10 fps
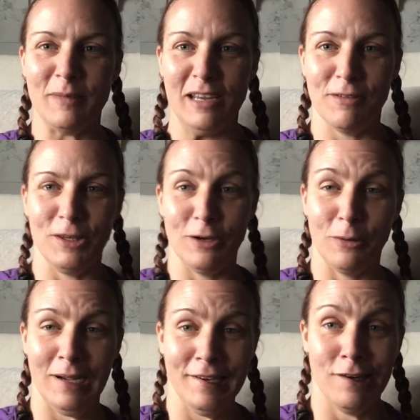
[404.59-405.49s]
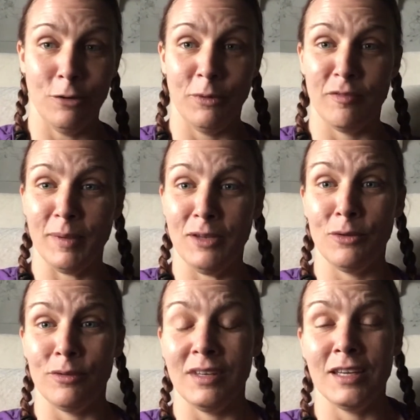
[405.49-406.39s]
even though I know we've been
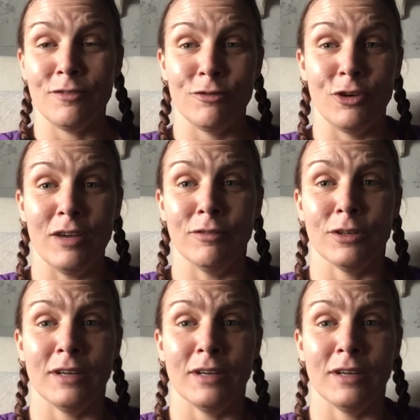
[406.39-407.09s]
using it forever.